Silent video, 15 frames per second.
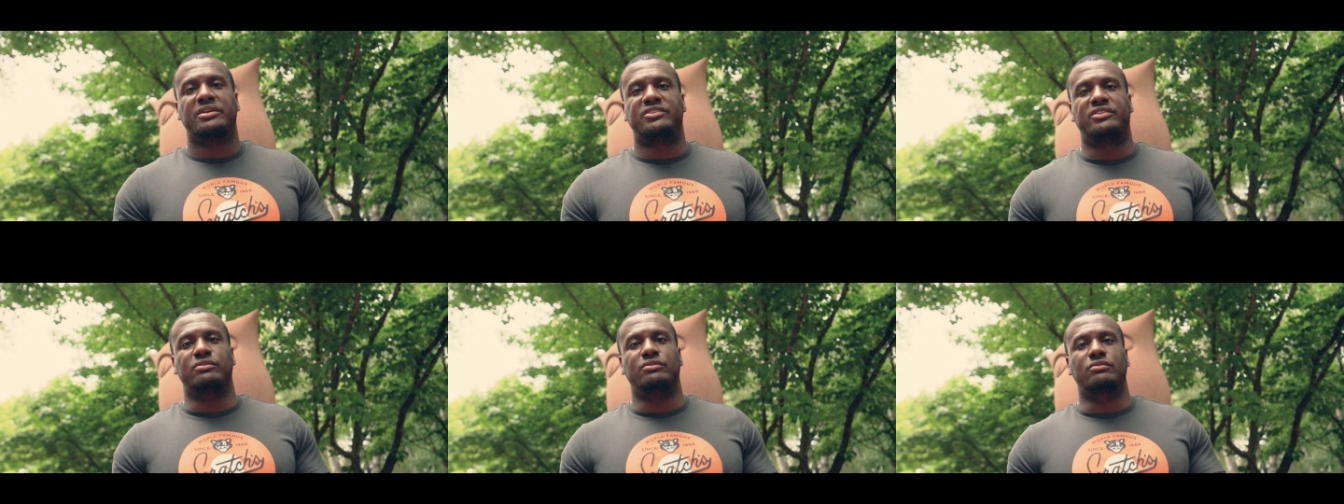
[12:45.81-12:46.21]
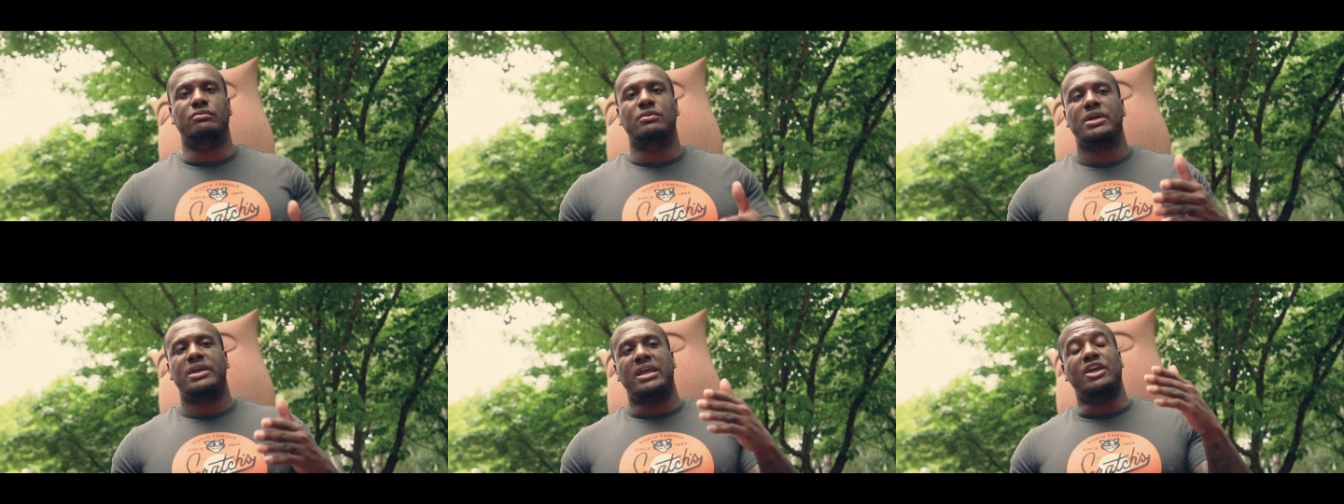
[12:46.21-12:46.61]
to
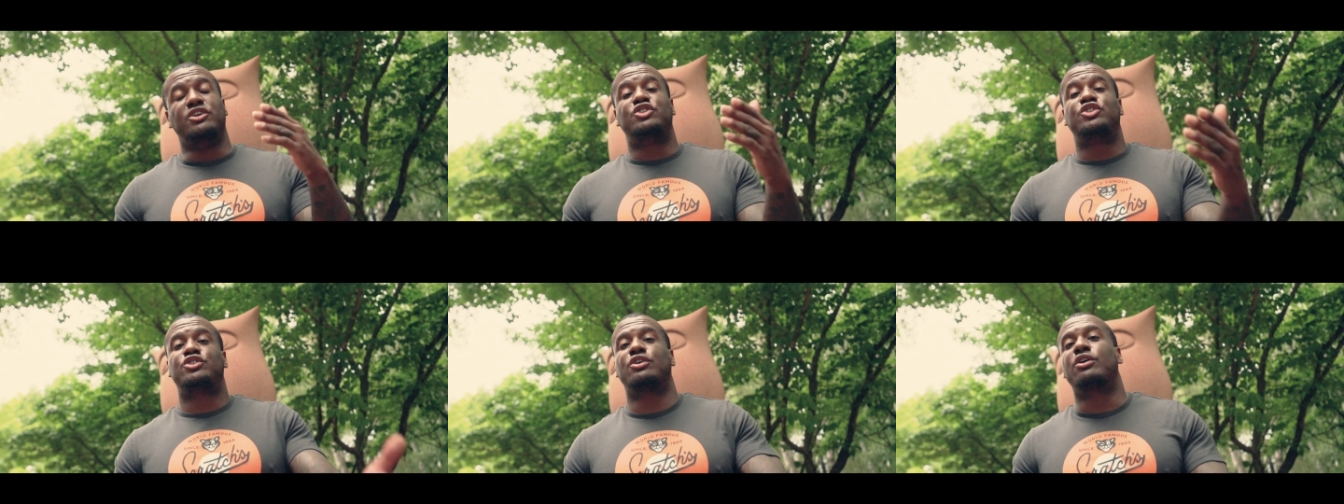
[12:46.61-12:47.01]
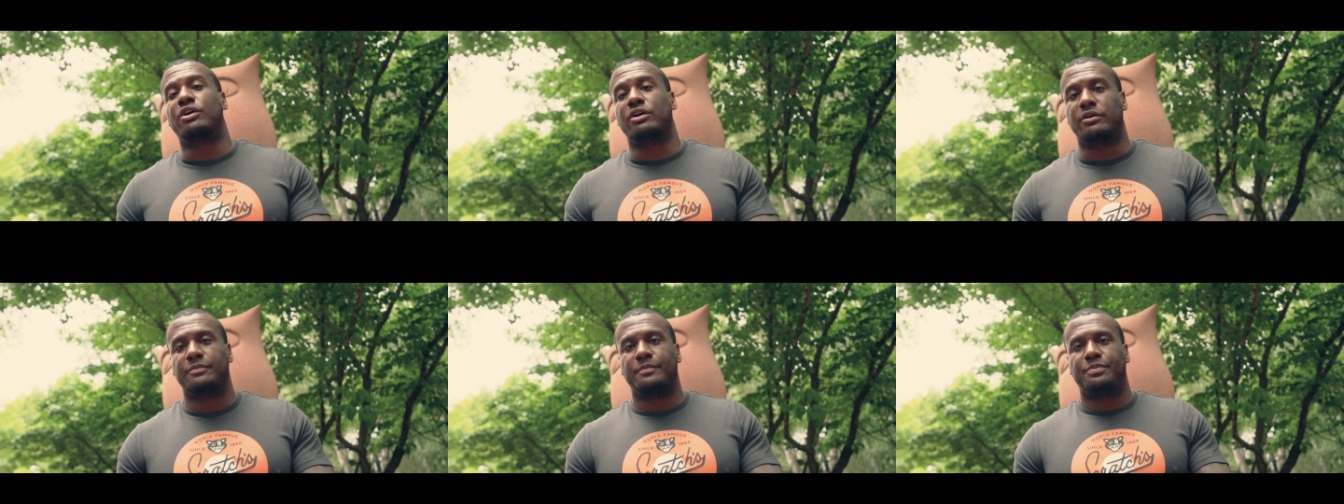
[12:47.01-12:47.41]

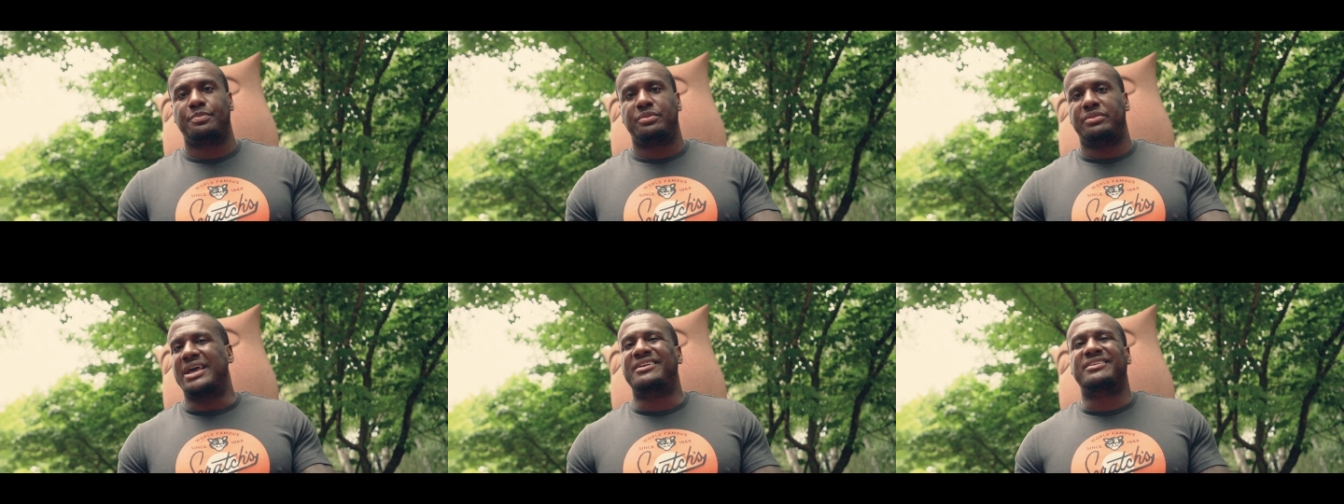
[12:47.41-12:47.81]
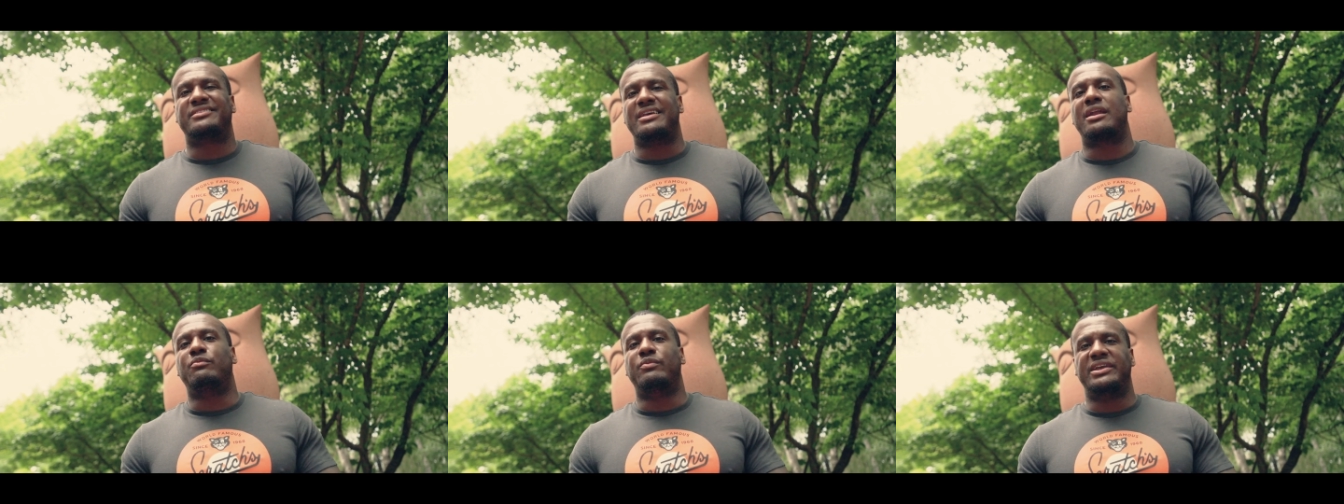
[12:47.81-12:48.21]
ensure that it's
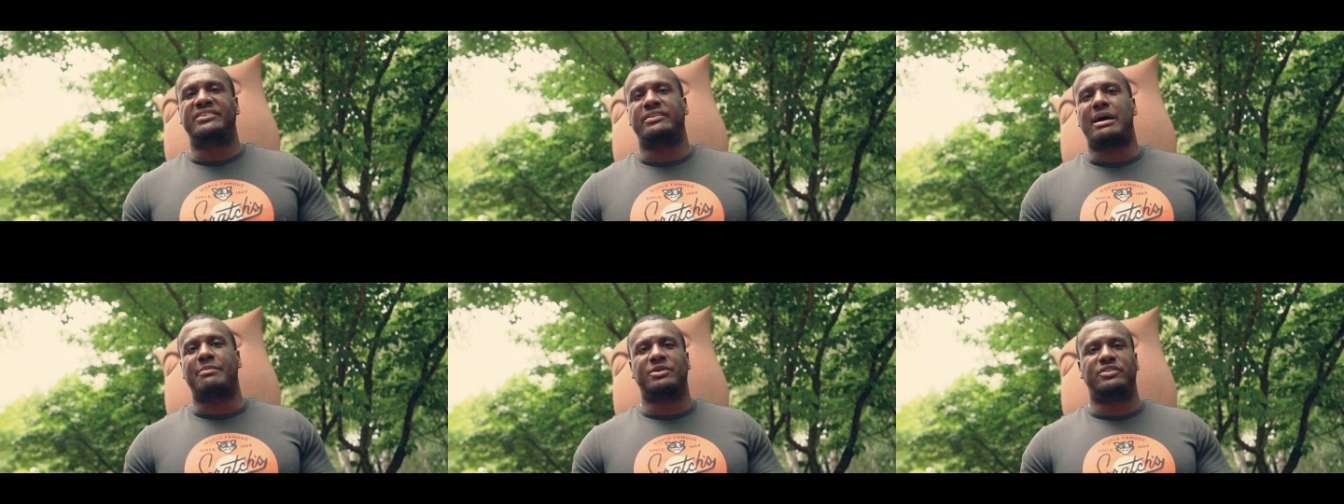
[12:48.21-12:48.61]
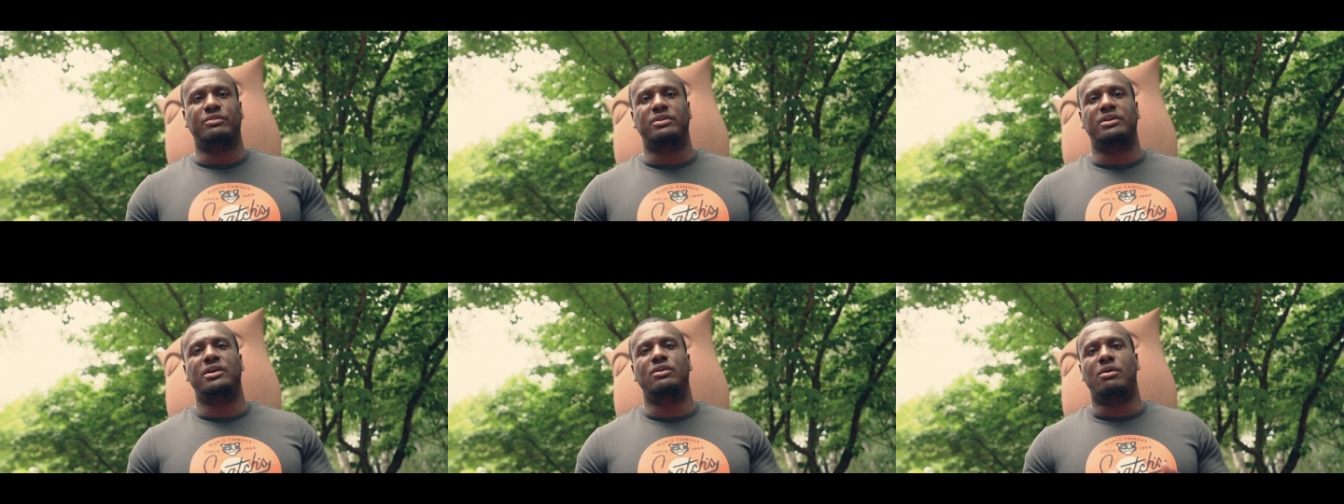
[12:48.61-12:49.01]
not a wasted
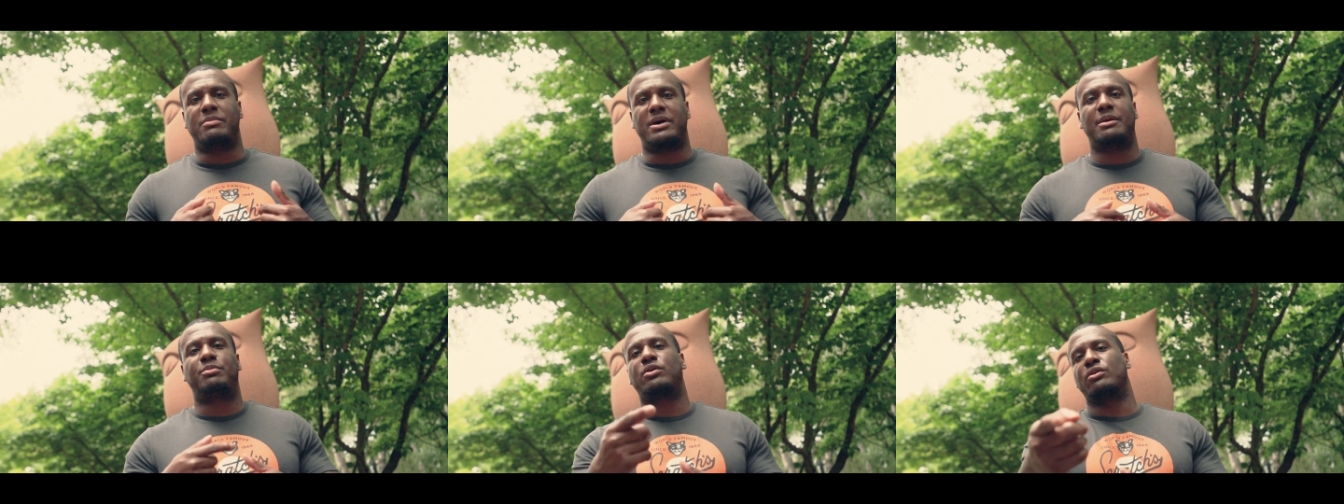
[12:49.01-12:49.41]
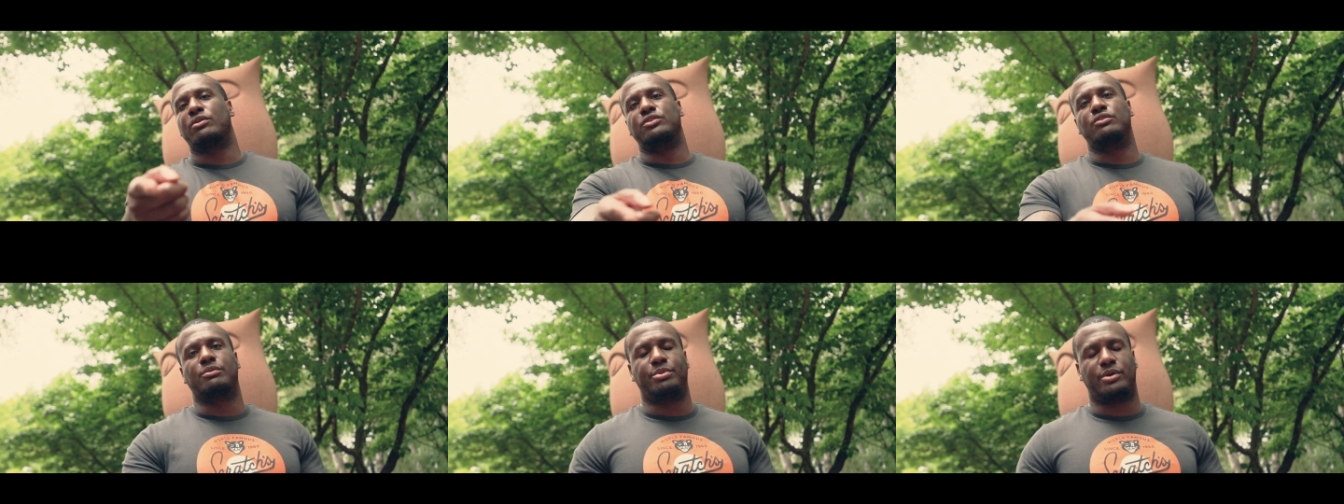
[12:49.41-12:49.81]
opportunity on my part or
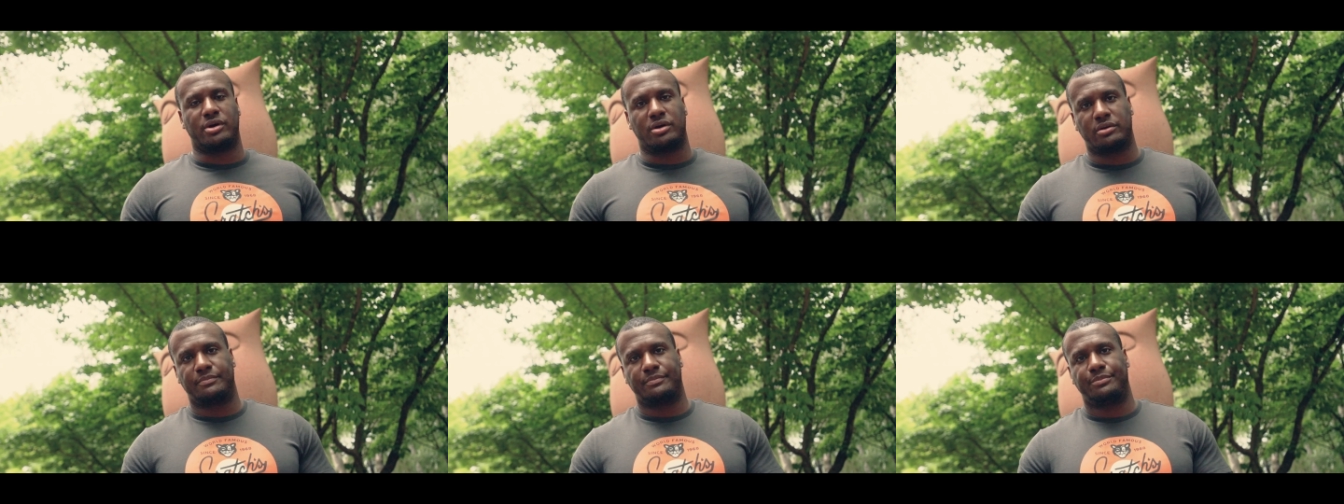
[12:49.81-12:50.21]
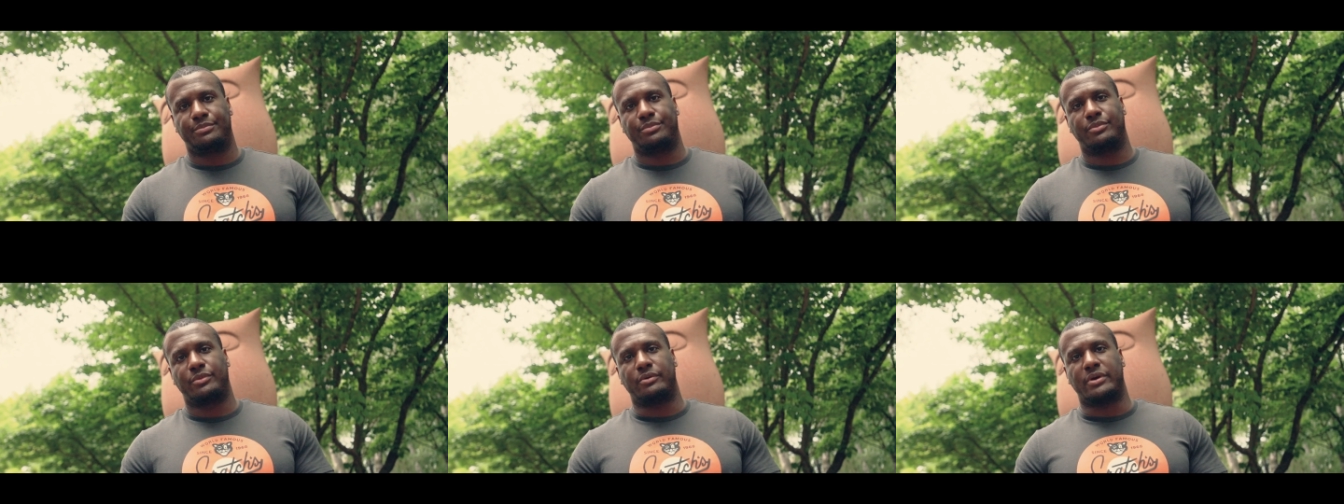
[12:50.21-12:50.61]
your part,
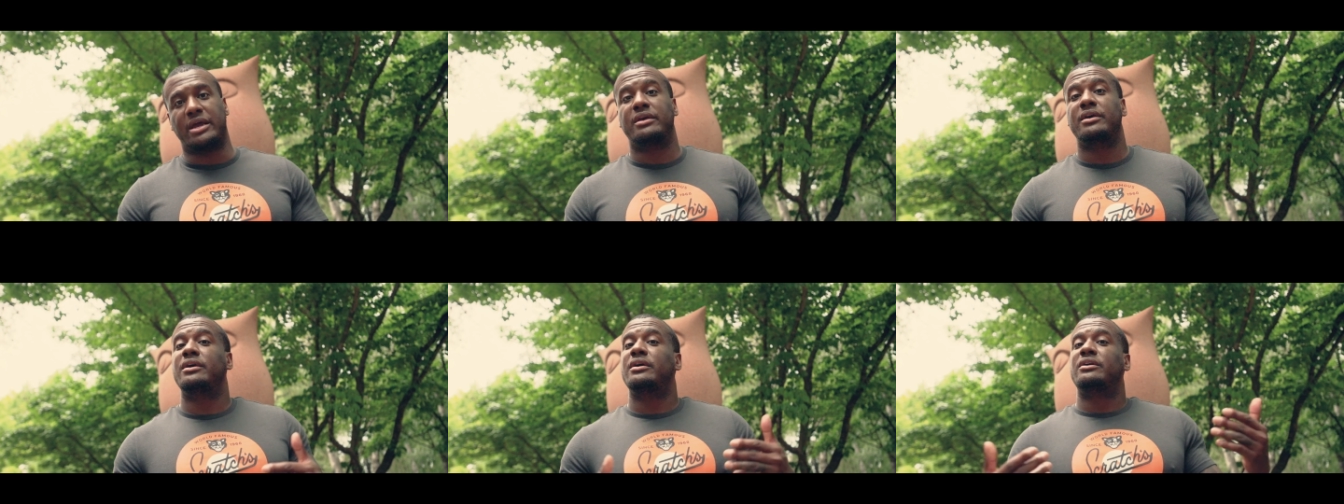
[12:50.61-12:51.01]
right?